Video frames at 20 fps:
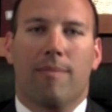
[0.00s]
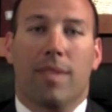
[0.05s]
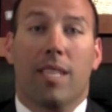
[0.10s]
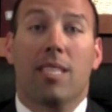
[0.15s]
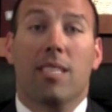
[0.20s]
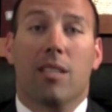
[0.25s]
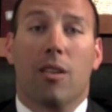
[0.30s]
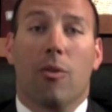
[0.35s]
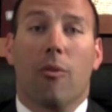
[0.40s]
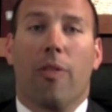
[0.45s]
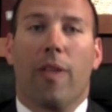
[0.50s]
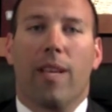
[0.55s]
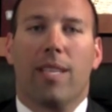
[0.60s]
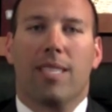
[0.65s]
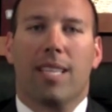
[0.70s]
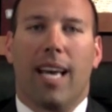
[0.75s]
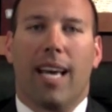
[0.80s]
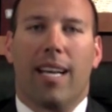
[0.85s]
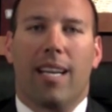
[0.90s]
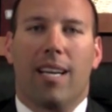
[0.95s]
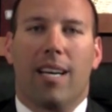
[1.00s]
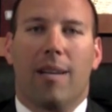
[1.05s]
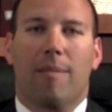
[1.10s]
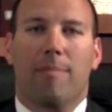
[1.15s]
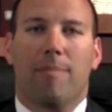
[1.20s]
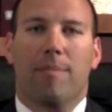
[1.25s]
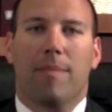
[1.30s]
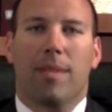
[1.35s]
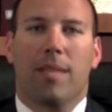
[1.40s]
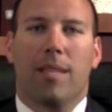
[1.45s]
These little things add up,
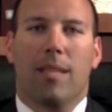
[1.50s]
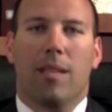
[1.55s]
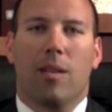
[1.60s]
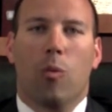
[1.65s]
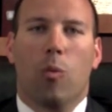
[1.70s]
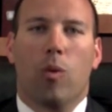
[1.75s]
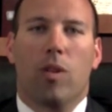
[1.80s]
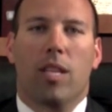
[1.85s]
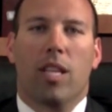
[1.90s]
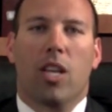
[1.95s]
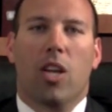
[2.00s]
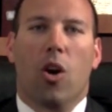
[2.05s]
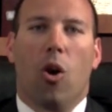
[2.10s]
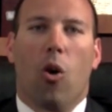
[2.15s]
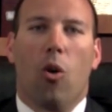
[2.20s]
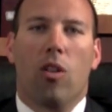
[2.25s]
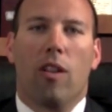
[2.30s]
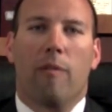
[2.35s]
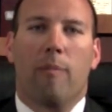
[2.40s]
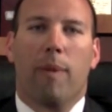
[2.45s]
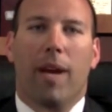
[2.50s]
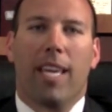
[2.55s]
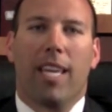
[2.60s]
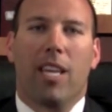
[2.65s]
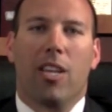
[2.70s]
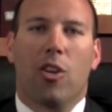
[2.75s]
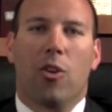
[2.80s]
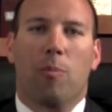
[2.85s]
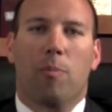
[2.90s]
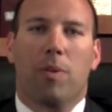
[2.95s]
with the goal of
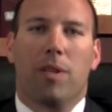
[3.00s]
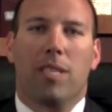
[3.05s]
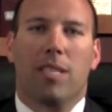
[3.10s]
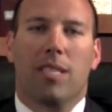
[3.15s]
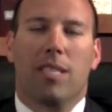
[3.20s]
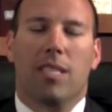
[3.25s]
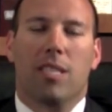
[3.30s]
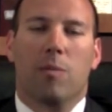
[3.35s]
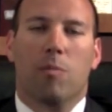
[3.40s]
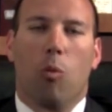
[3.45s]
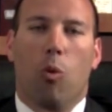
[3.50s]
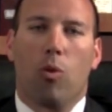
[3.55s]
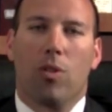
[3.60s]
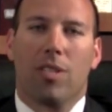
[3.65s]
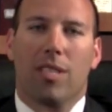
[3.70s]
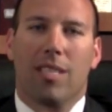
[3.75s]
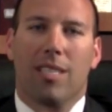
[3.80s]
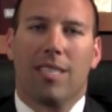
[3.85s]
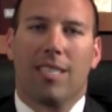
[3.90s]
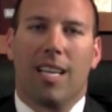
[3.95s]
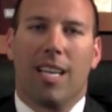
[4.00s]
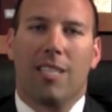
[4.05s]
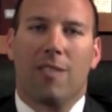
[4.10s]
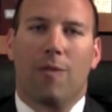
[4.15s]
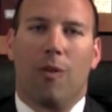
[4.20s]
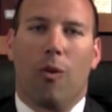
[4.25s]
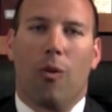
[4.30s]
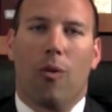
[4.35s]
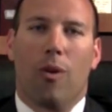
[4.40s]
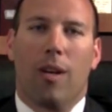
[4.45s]
making your business more
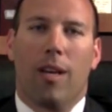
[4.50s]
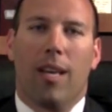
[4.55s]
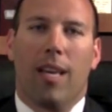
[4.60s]
successful